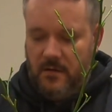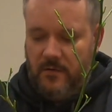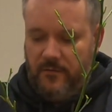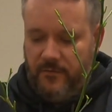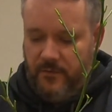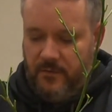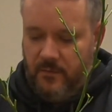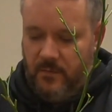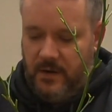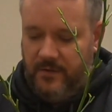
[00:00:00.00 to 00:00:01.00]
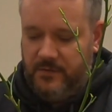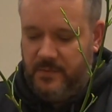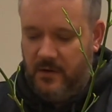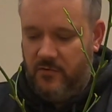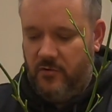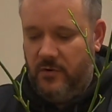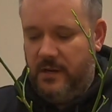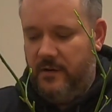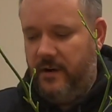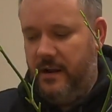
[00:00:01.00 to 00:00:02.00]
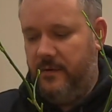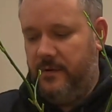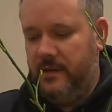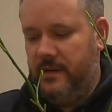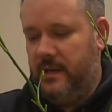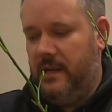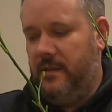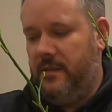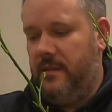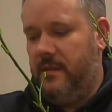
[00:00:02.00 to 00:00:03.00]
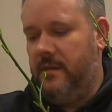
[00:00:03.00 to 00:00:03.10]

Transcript: of whatever's been crawling around underneath.